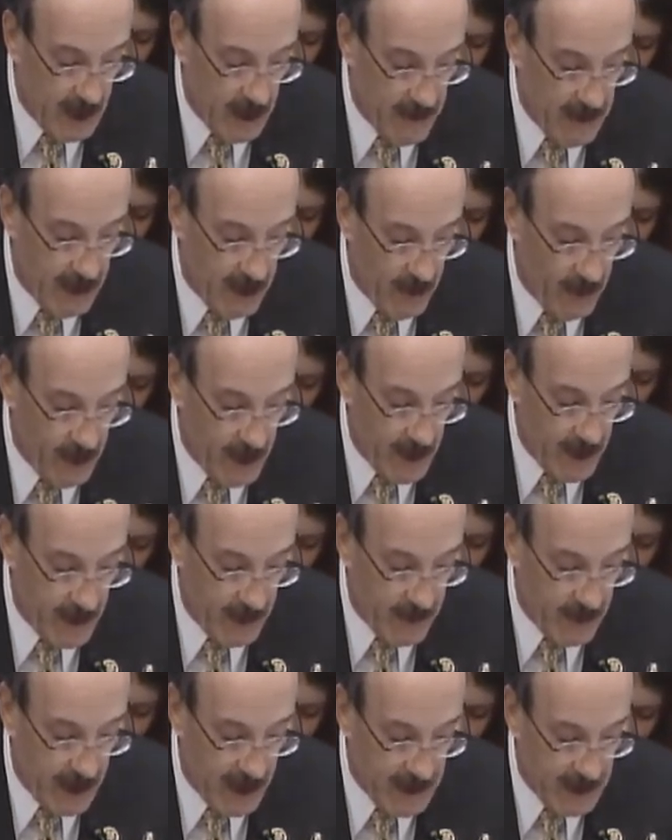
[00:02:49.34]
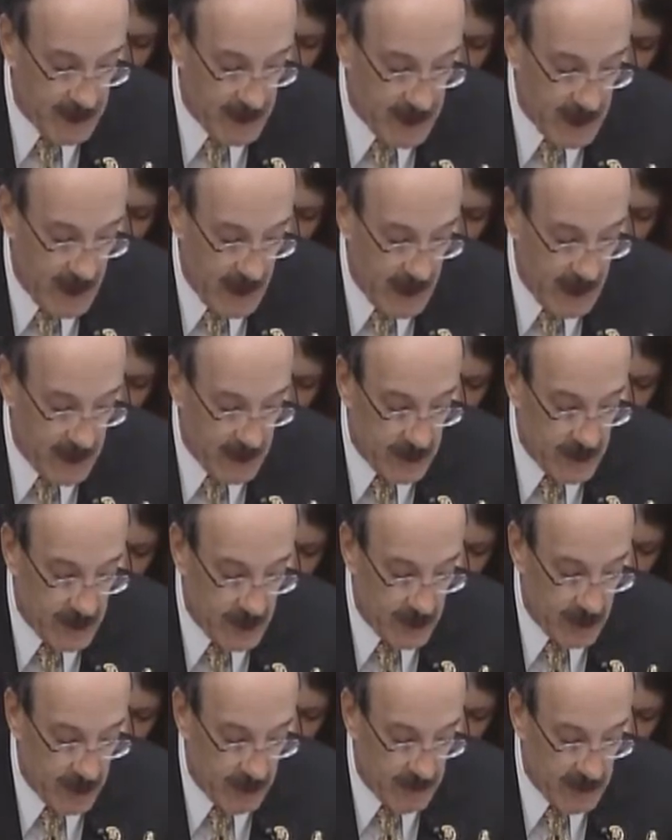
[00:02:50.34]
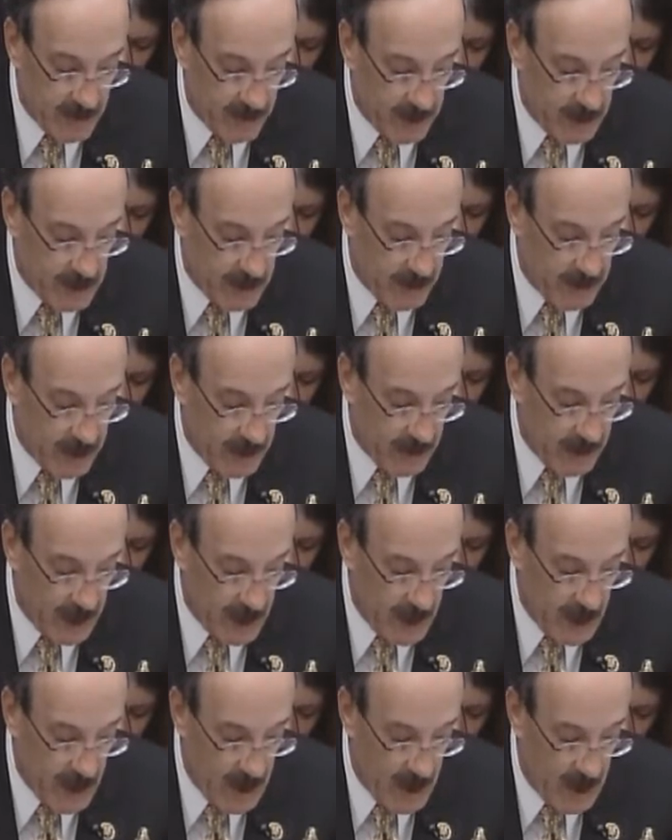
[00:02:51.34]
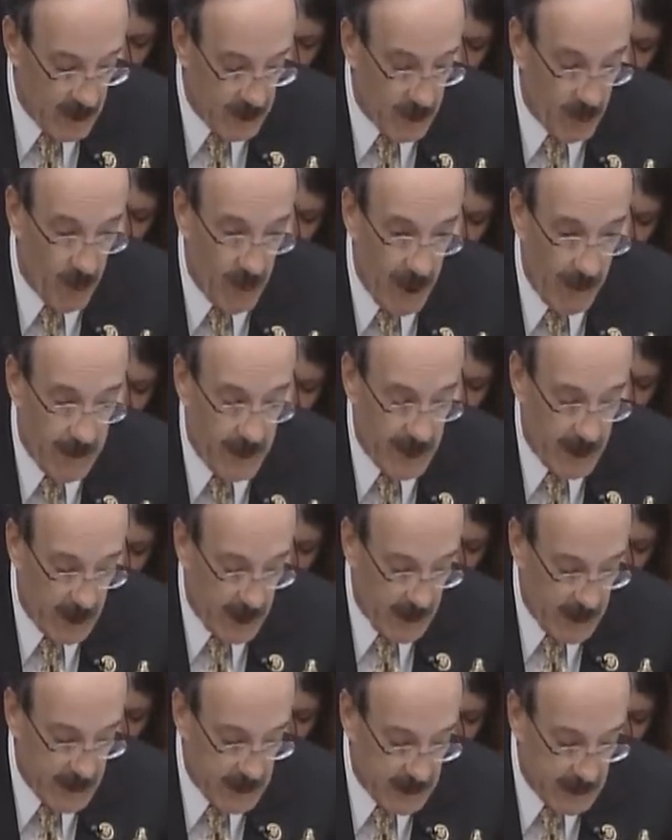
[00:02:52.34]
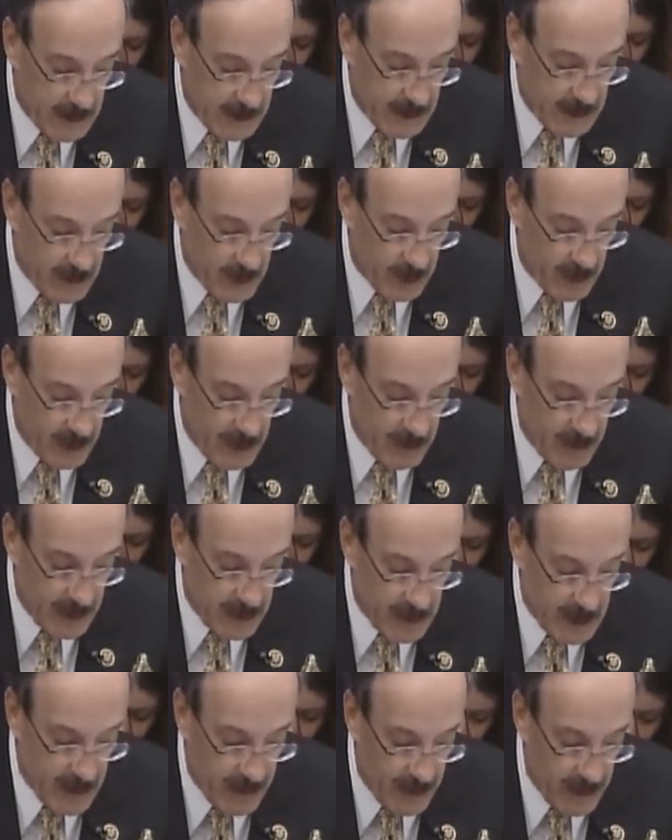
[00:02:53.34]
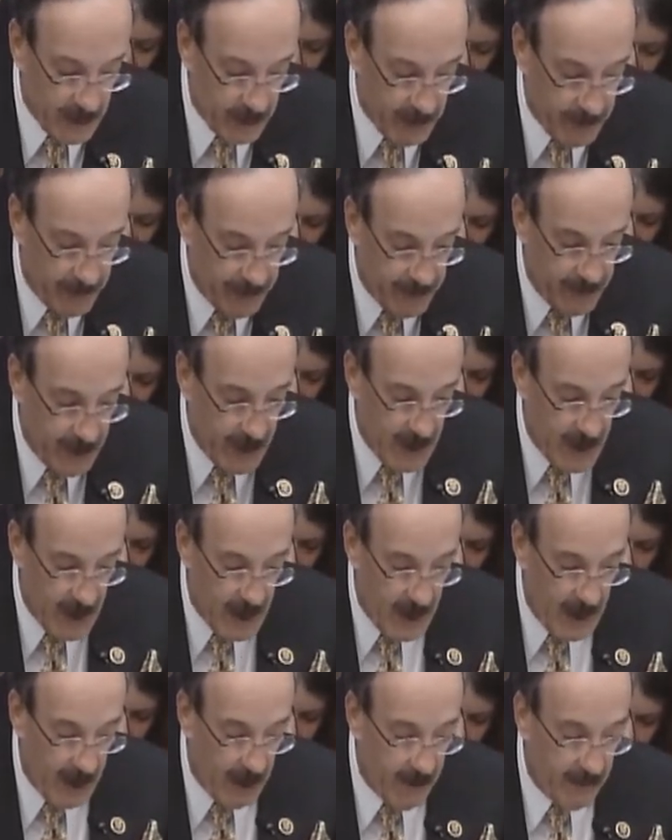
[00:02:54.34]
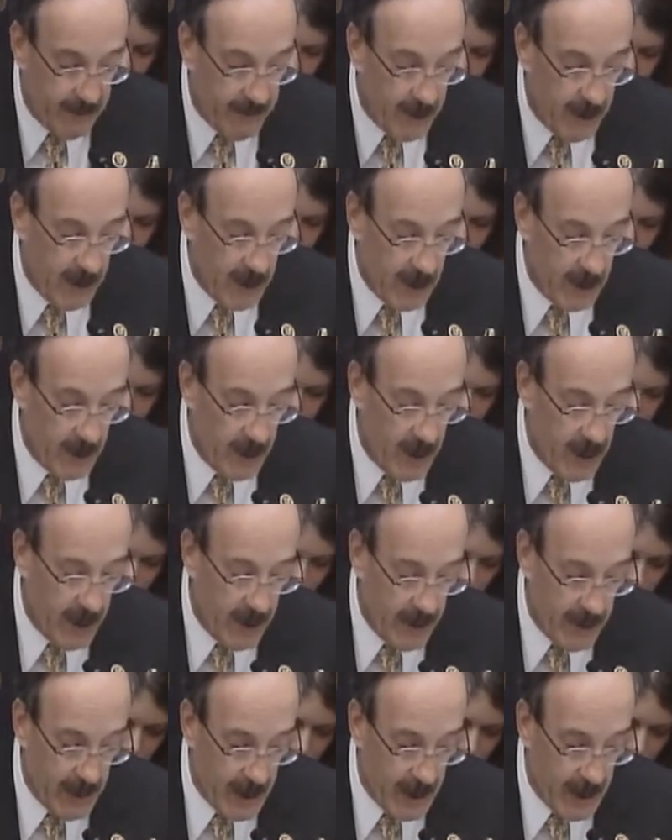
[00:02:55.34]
about where Iran stands in terms of its ability to weaponize its nuclear material. How far along are